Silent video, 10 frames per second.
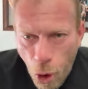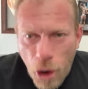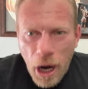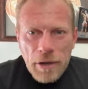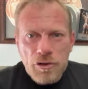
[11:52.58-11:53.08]

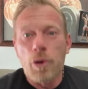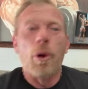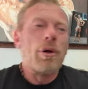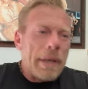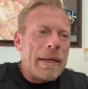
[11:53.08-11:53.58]
pro card, so
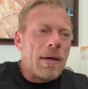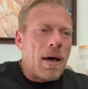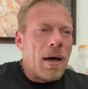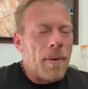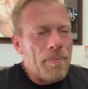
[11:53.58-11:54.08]
or
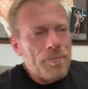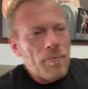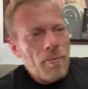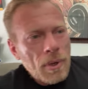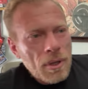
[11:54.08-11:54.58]

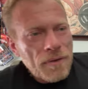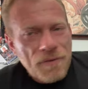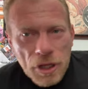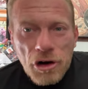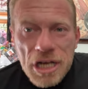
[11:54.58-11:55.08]

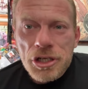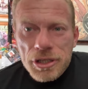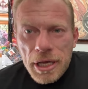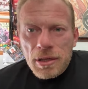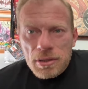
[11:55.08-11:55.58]
the
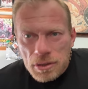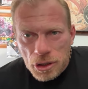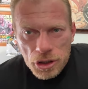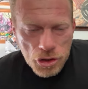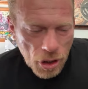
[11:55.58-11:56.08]
federation did
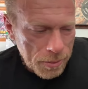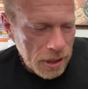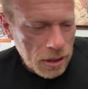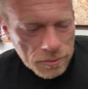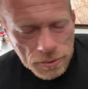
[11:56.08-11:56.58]
in
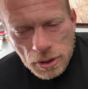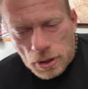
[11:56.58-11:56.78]
Germany,